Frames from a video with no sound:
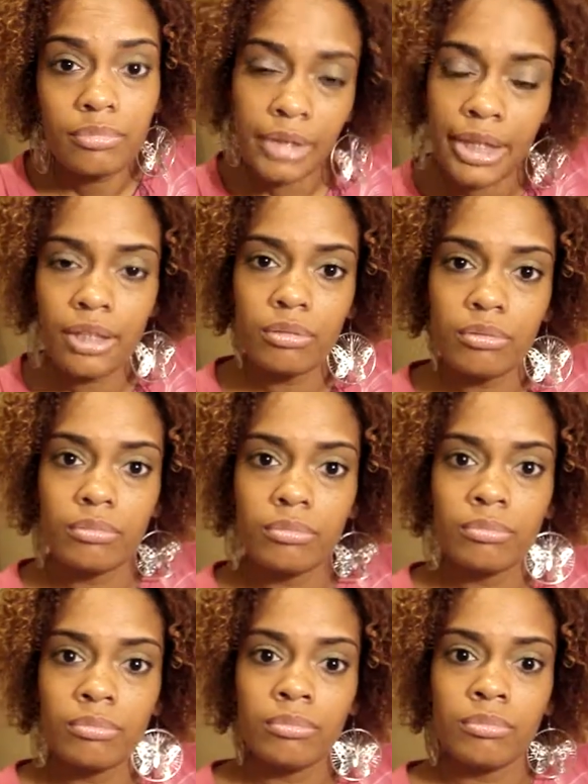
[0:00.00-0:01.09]
Now,
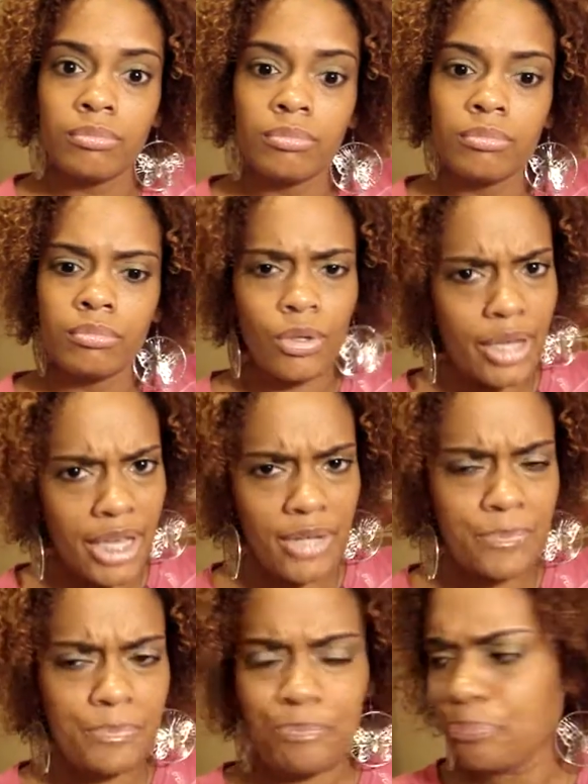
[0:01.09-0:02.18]
okay,